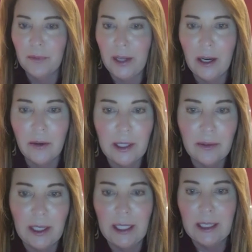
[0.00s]
equity
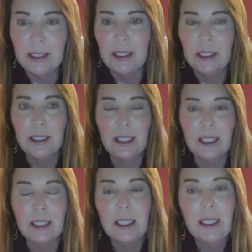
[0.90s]
raises.
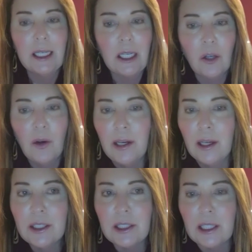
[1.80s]
And quite
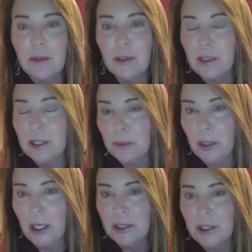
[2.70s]
honestly, when
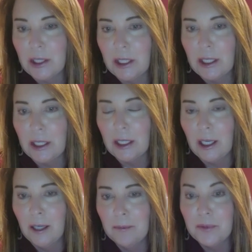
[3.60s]
Reciprocity
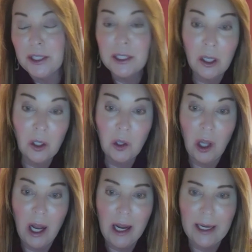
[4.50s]
didn't
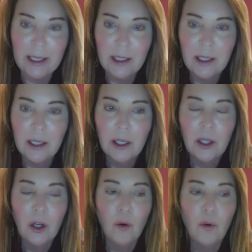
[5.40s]
align
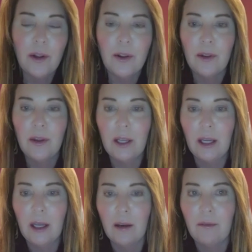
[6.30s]
with
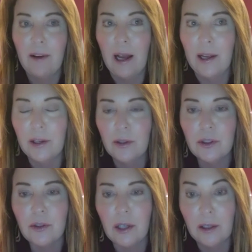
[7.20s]
the
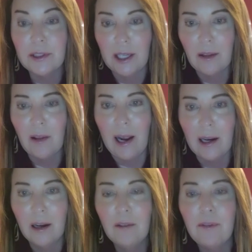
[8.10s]
values, or I'll say lack
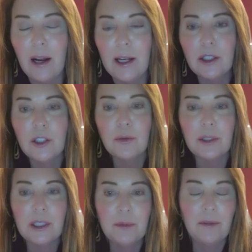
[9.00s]
of values,
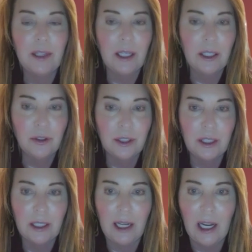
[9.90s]
with some of the
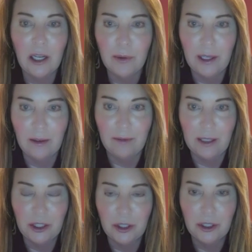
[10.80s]
interested equity
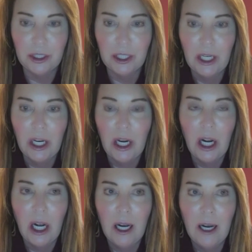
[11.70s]
investors,
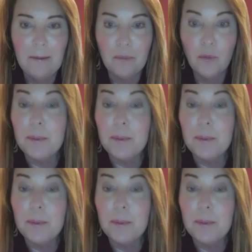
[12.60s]
we